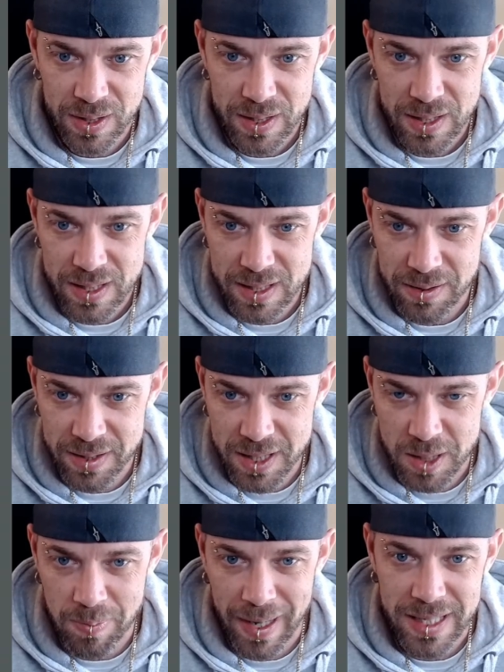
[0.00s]
So this
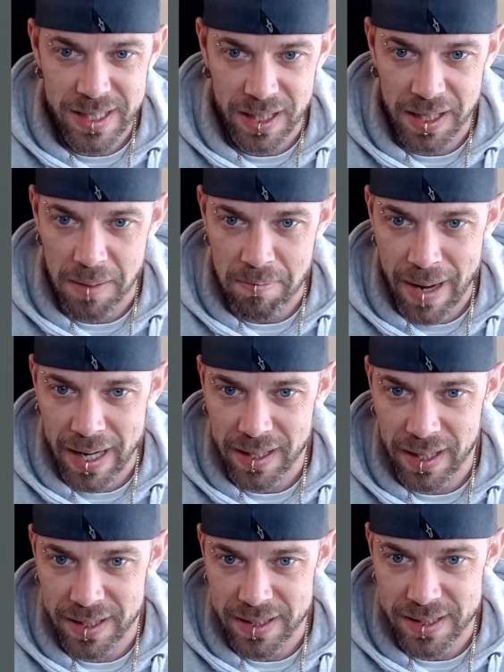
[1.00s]
is basically a mech
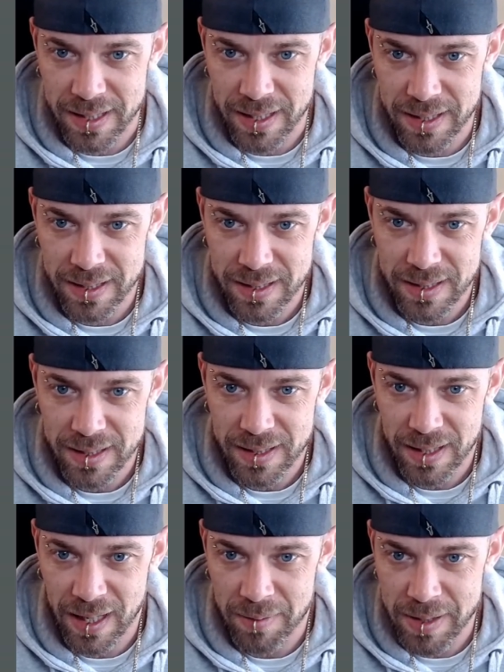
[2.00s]
gun, isn't it?
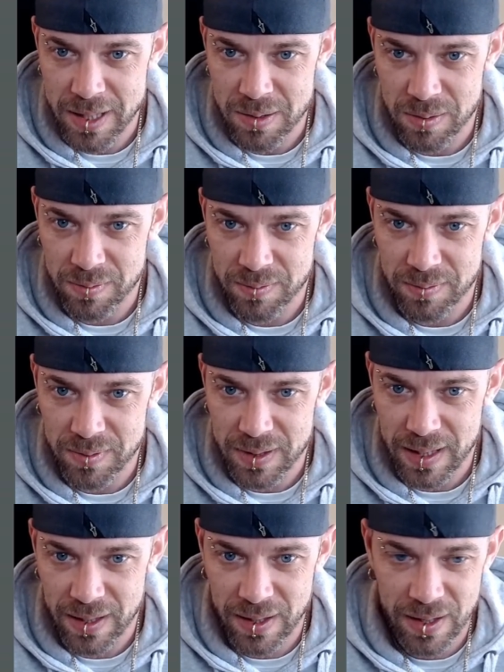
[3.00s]
There's a...
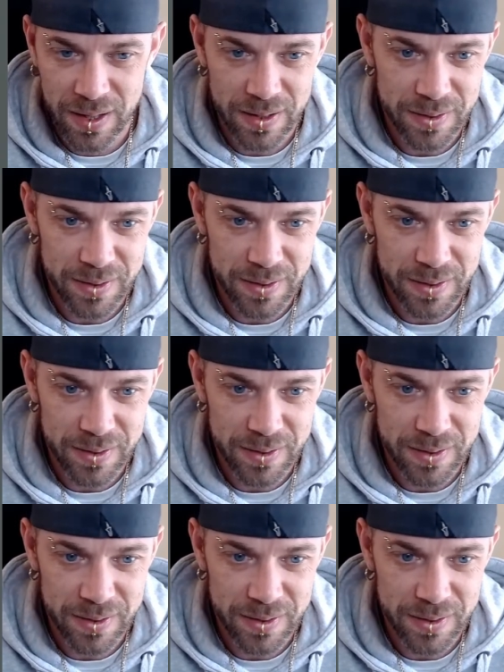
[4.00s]
Oh.